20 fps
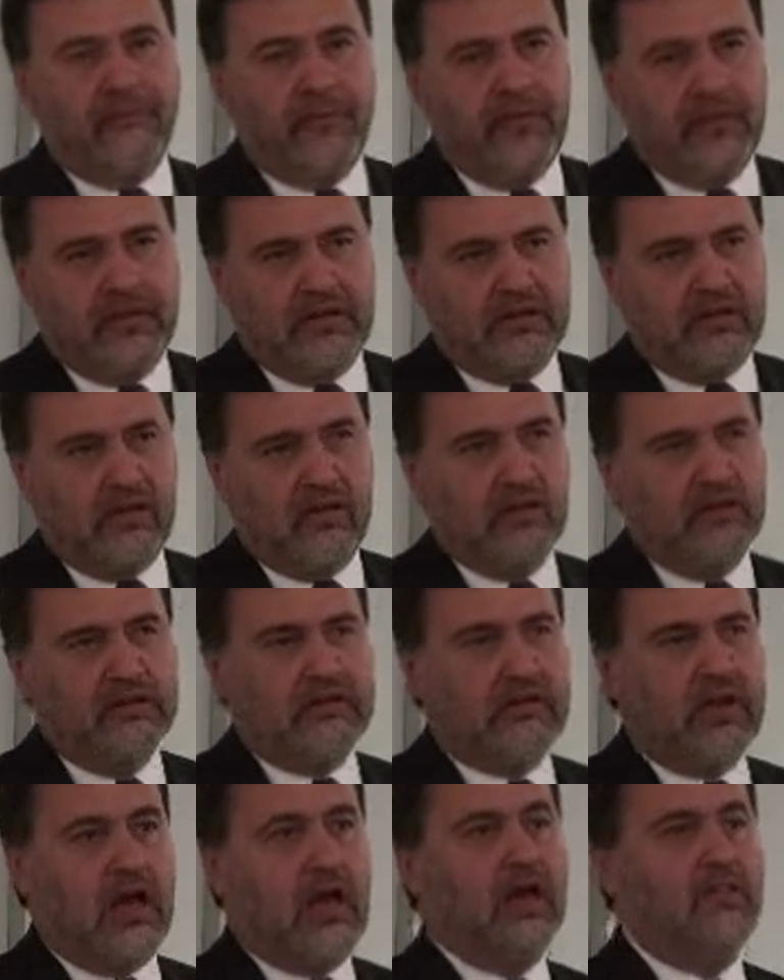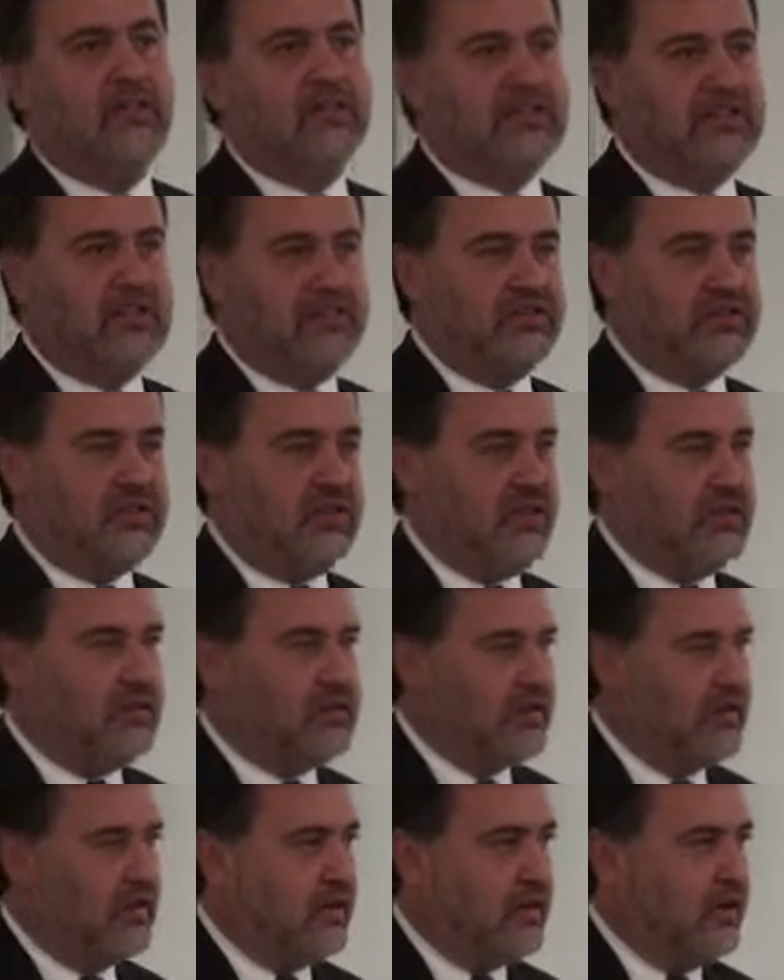billion over 6 years,
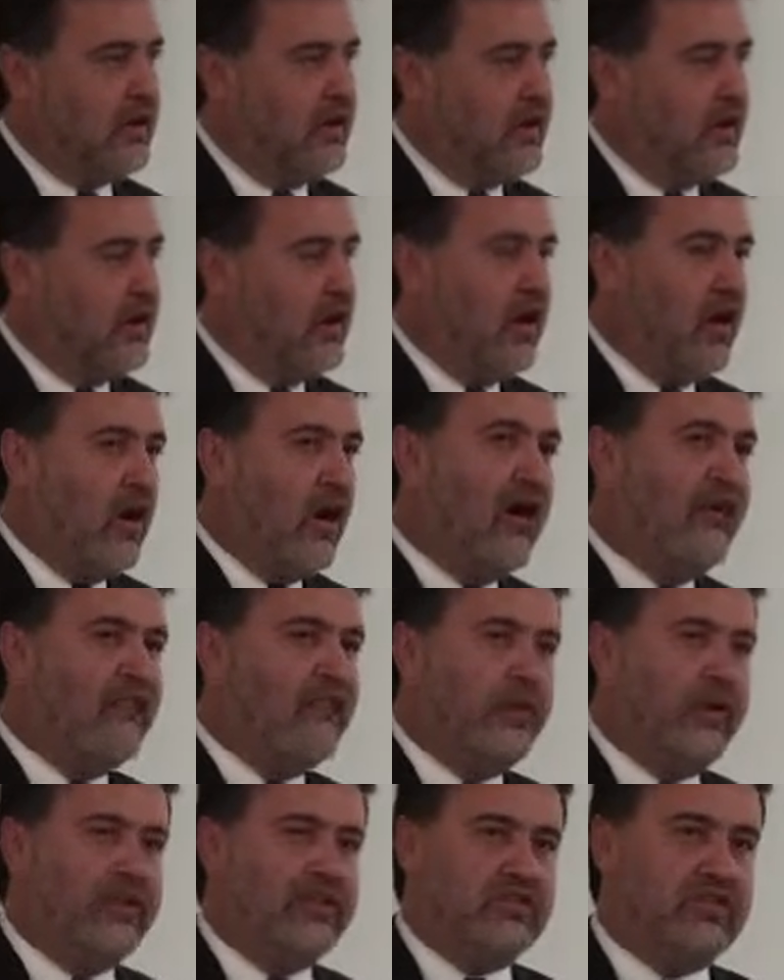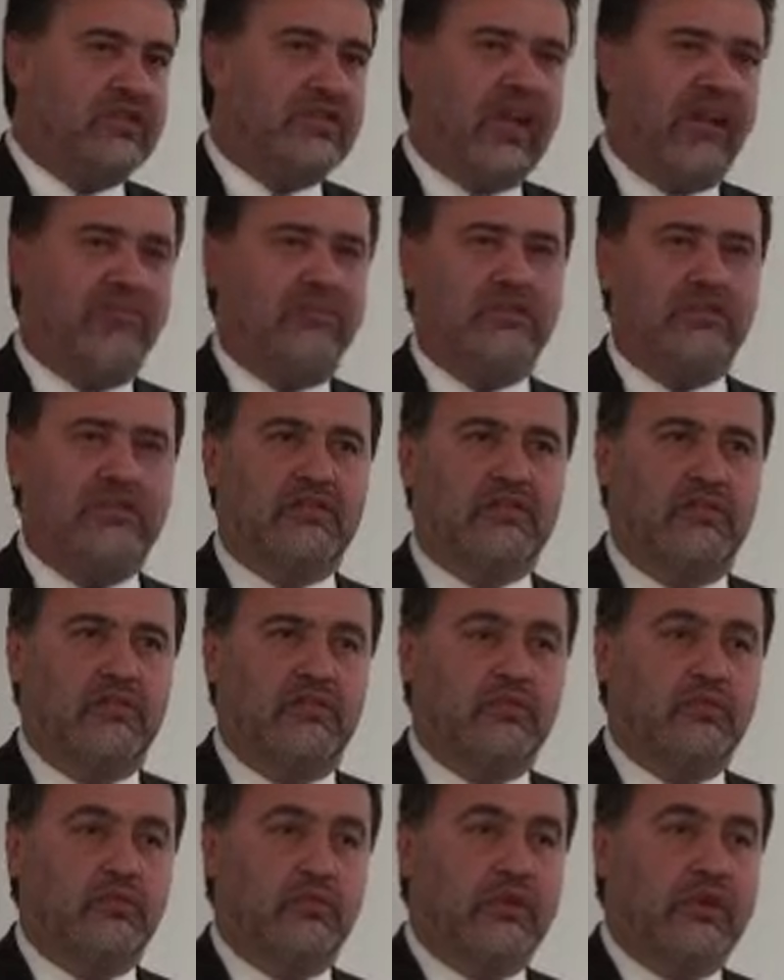of which government
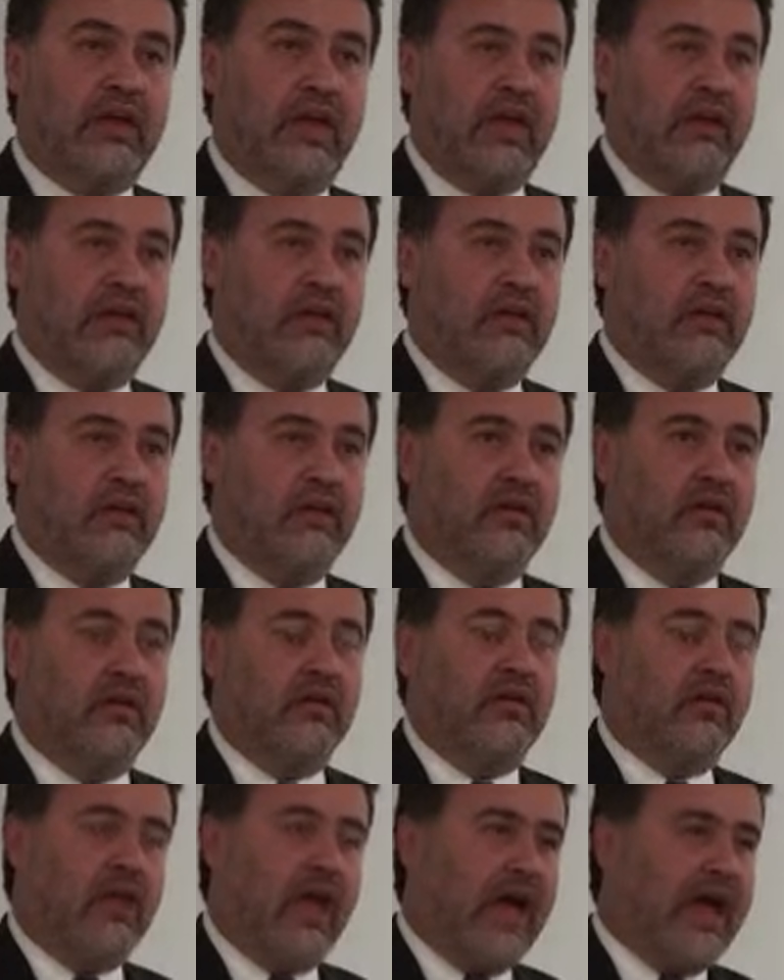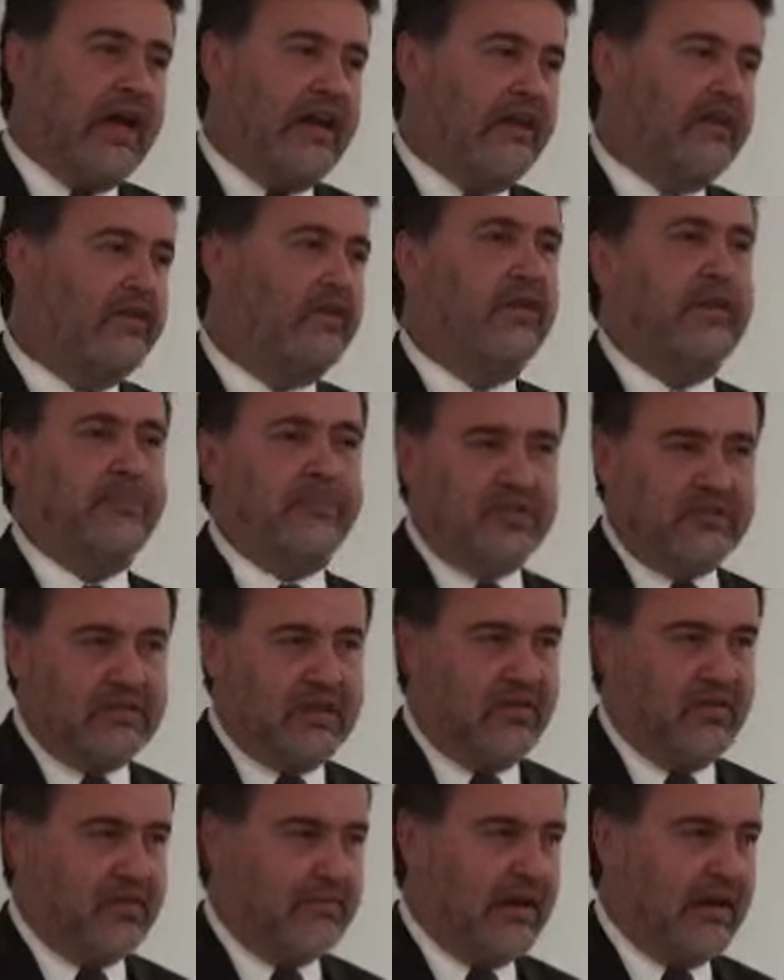schools will get
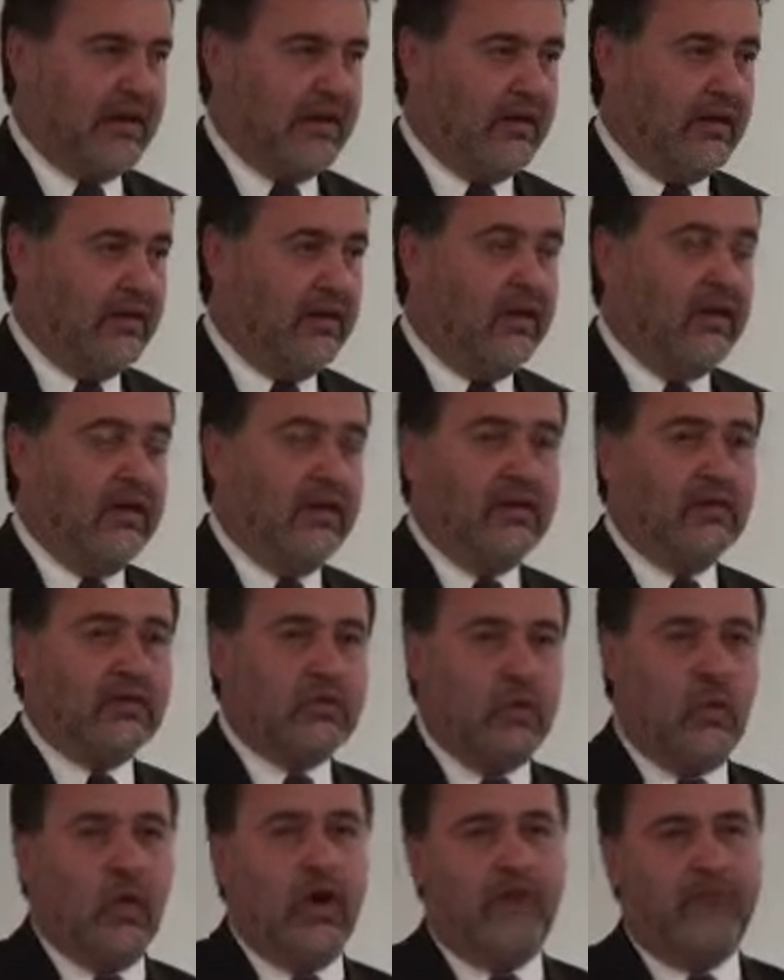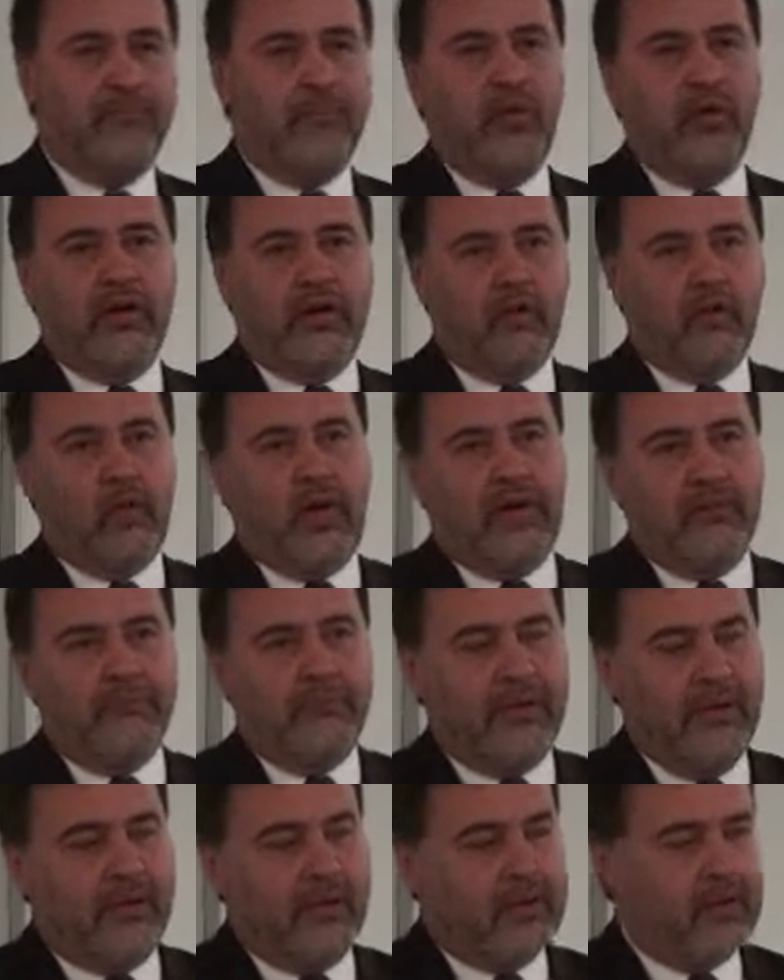83% of the money. $12.1
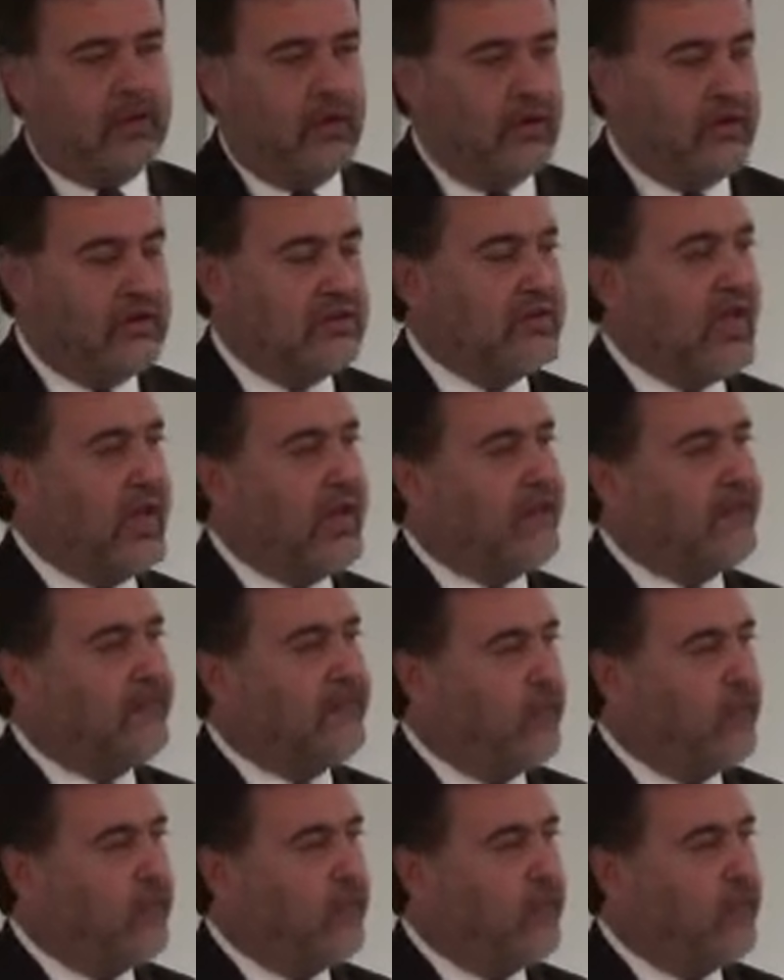billion out of